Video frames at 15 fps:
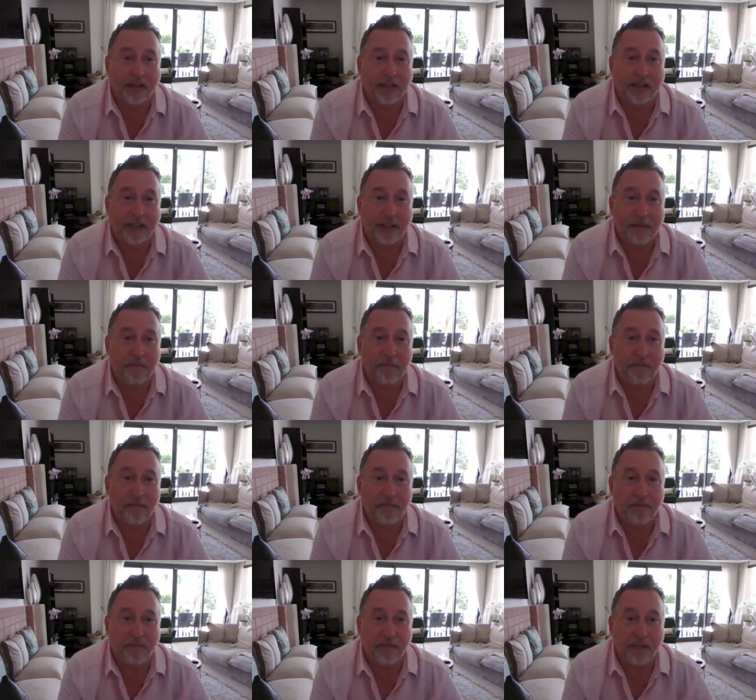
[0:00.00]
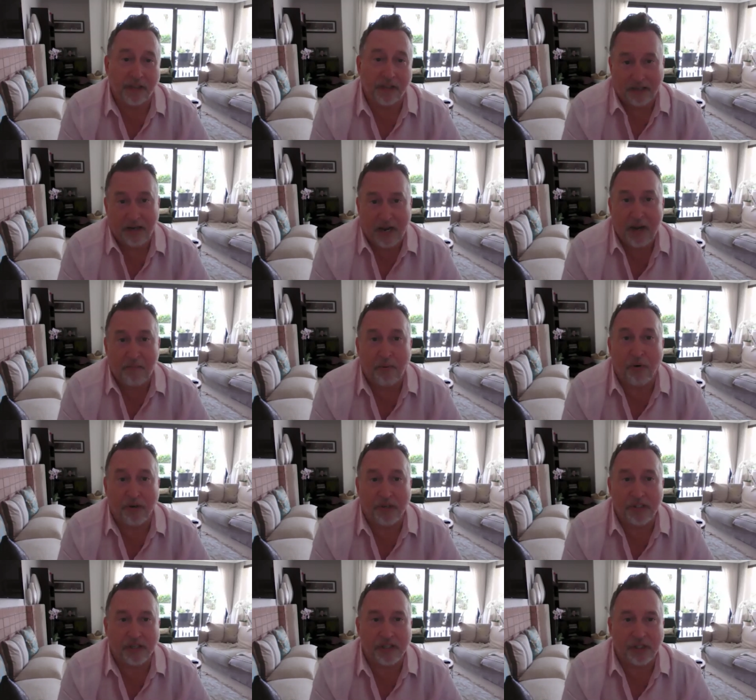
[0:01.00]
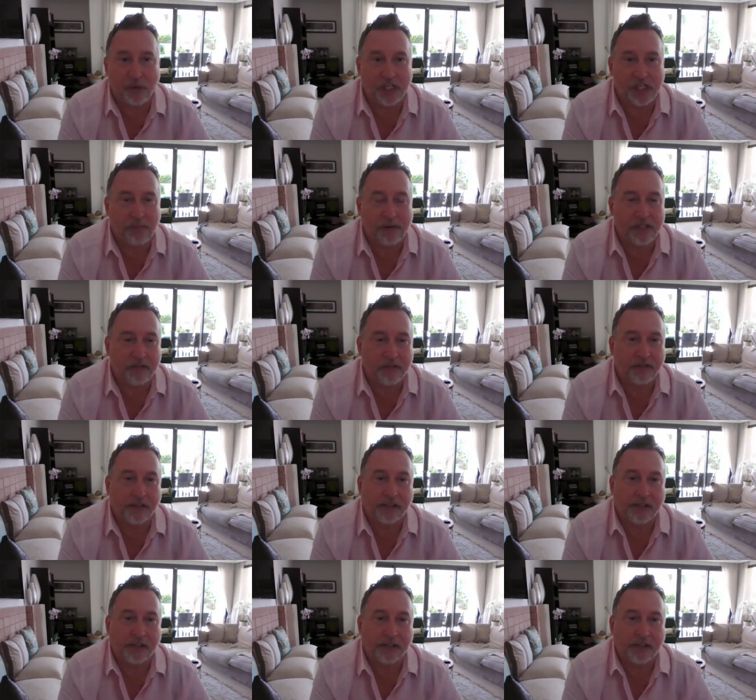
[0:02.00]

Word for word: um, in, in, so it's quite expensive